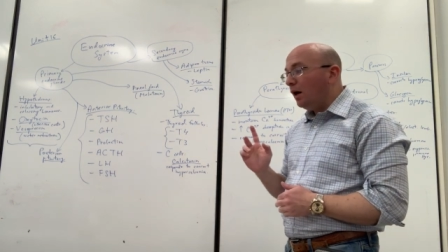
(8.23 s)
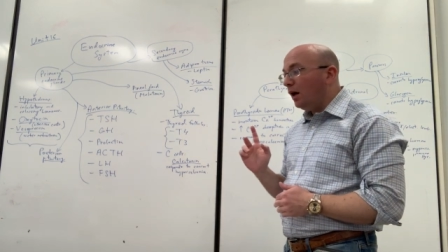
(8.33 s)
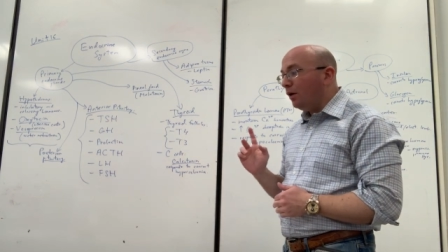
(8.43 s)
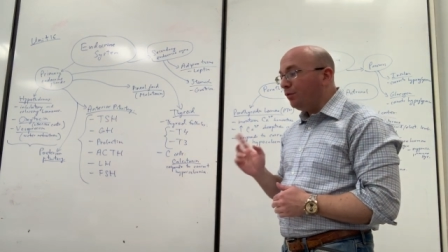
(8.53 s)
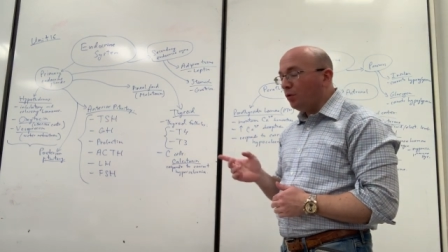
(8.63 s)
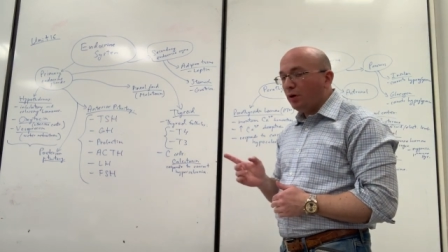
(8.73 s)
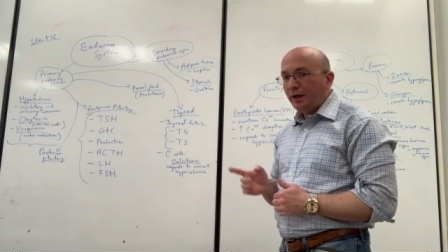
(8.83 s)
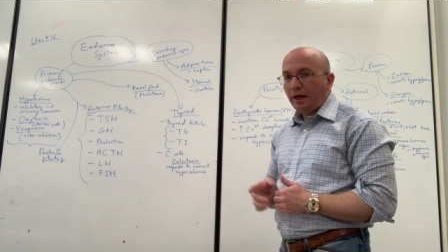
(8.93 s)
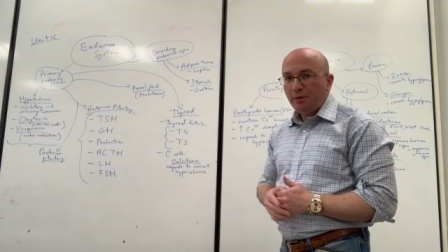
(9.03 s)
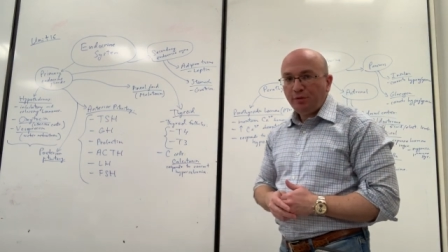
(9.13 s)
uh, for
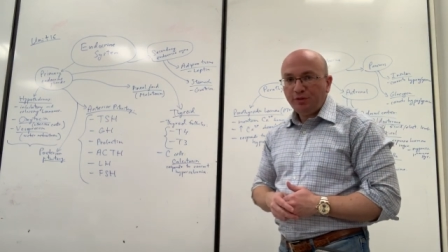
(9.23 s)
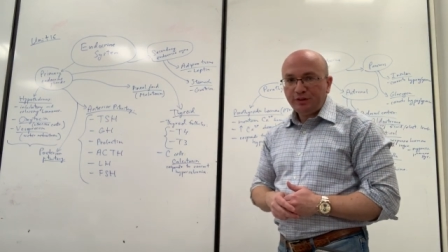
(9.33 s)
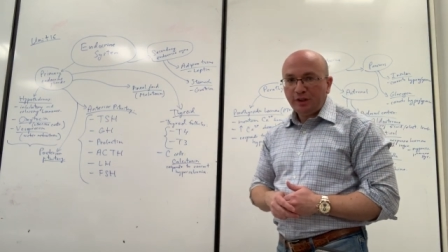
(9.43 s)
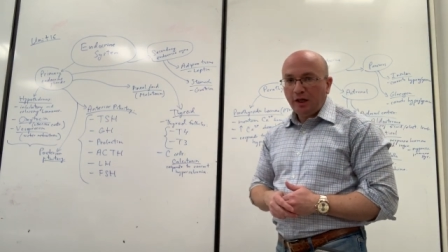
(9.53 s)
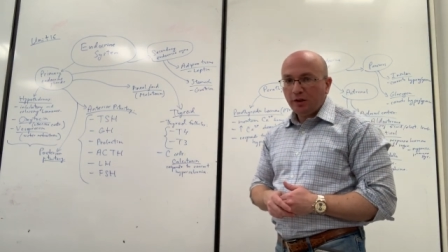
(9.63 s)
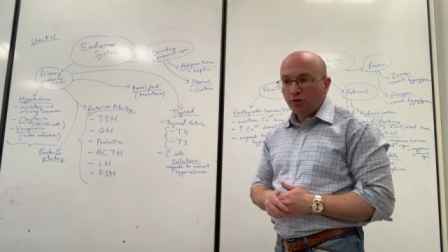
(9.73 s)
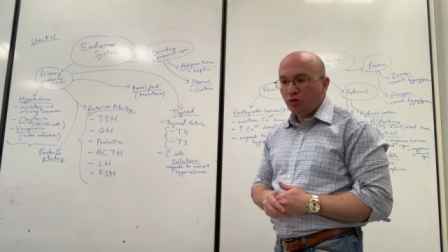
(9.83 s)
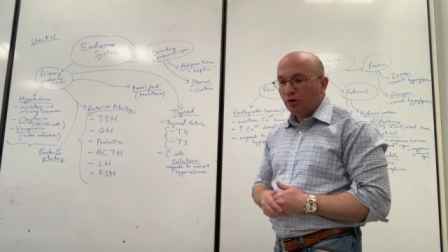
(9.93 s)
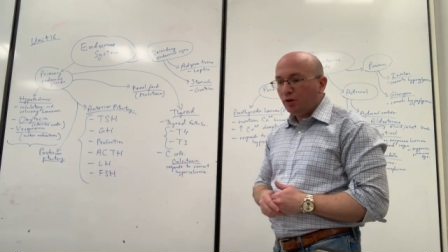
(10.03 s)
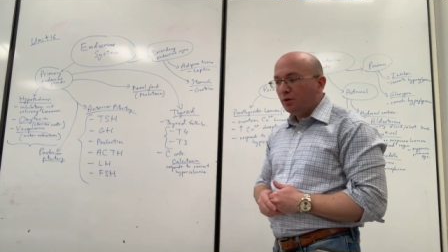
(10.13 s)
anatomy
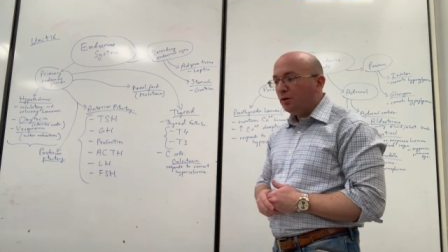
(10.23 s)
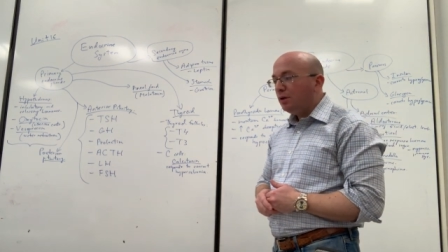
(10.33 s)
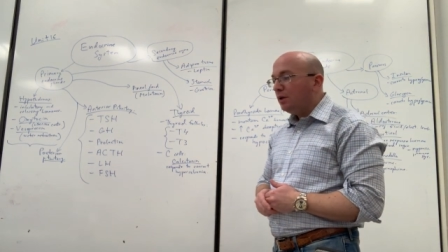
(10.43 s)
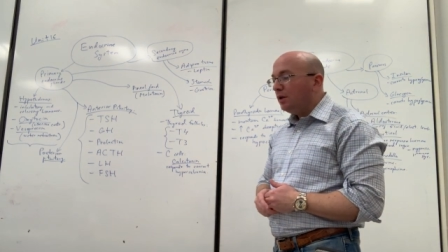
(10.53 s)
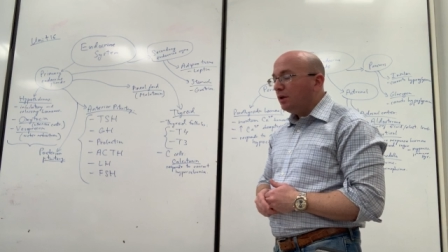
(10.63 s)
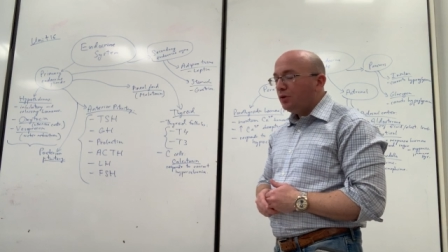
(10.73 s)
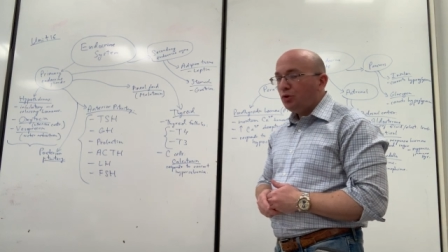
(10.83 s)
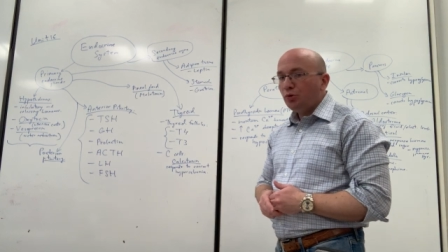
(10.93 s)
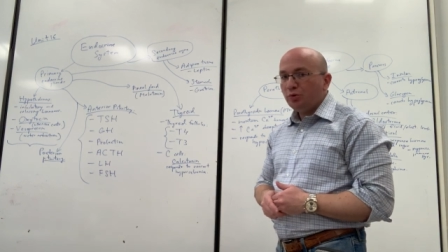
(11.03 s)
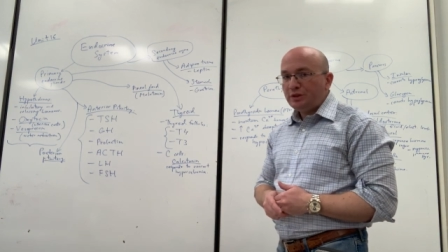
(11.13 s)
physiology
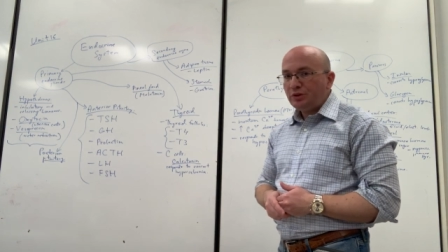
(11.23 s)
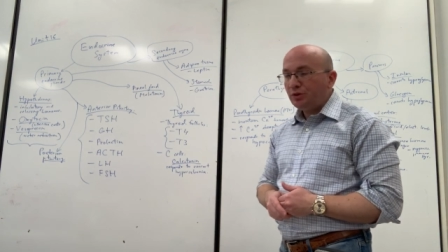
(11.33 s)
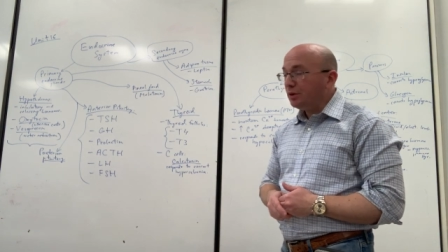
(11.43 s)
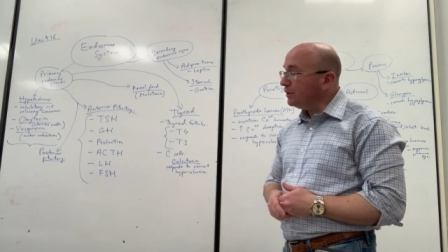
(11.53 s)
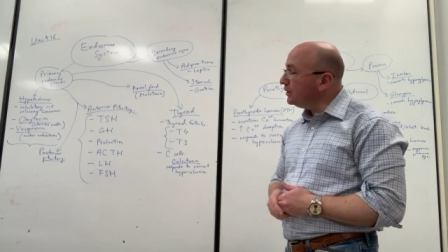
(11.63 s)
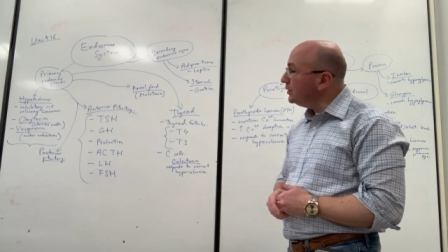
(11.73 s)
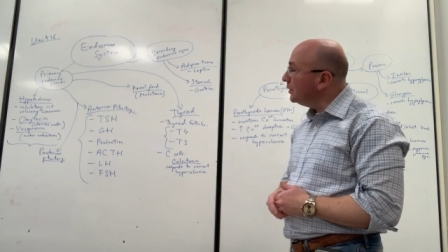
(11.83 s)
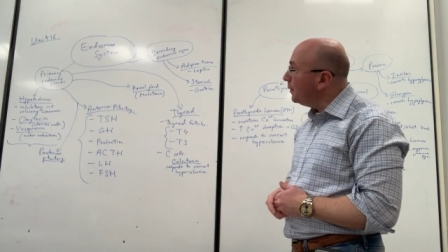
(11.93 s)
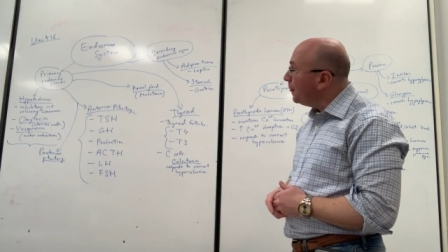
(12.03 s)
2 students.